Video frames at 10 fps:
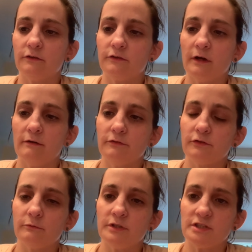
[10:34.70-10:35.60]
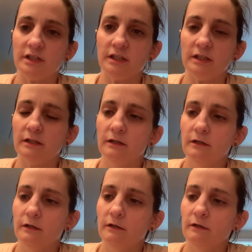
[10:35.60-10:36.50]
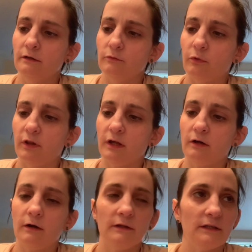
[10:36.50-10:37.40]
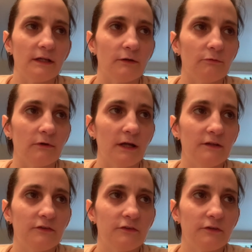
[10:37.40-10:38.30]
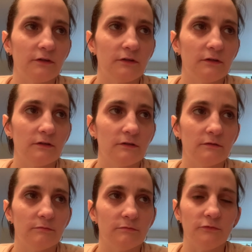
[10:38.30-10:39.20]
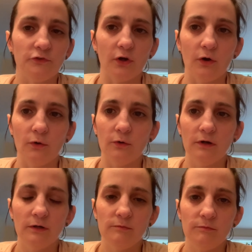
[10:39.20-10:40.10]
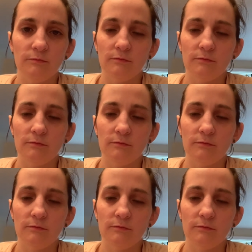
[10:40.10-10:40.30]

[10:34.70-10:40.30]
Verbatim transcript: soft, squishy, what do they call it? Like a rice dough. Yeah.